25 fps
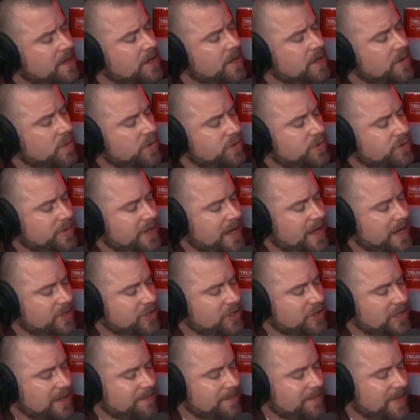which would
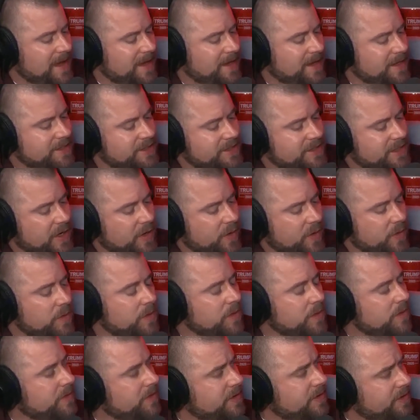actually make it so
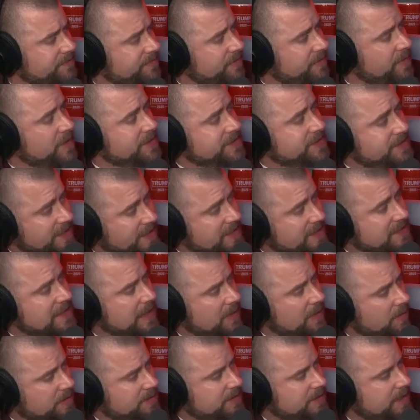the device is
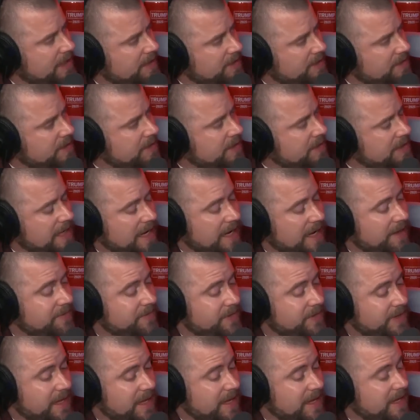locked down and
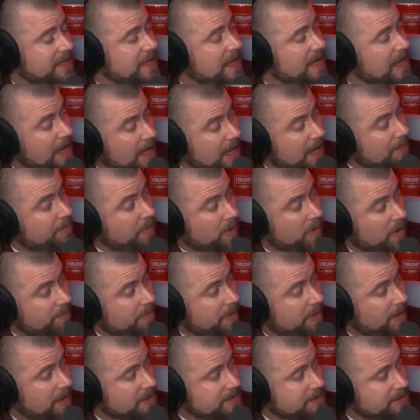the kid can't
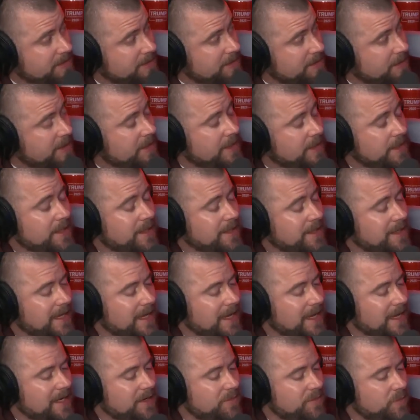bypass it.
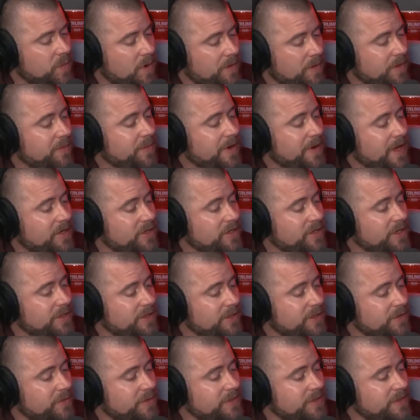And what they would actually
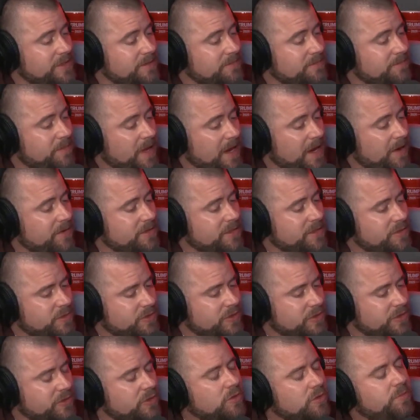do is parents who are
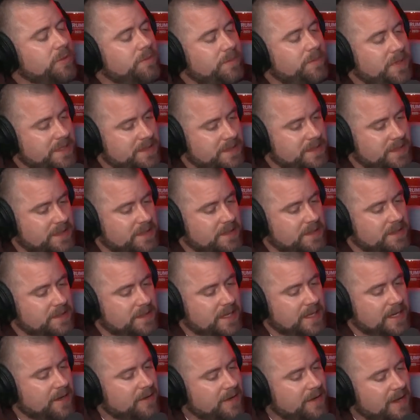super busy,
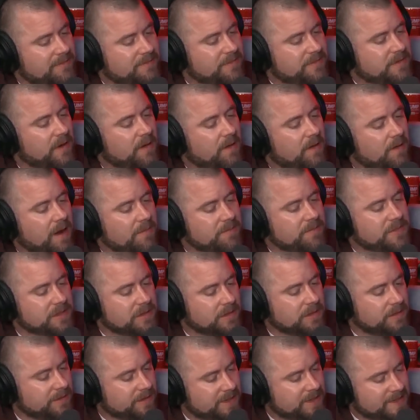they don't have time to
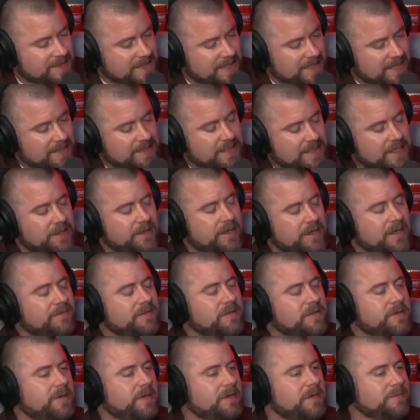learn the tech, they don't have
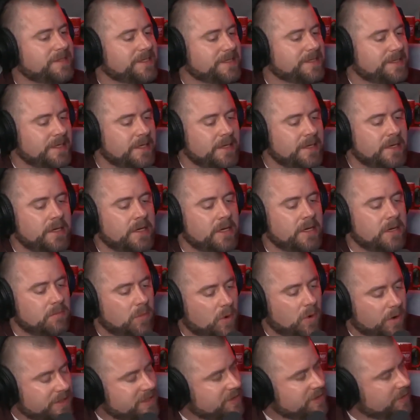time to
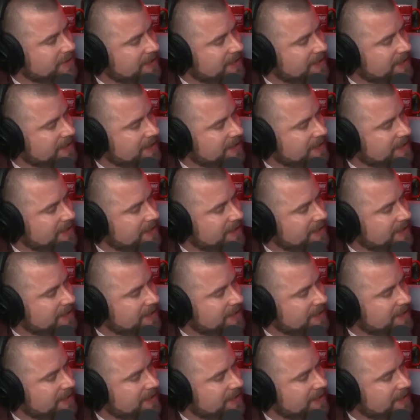monitor what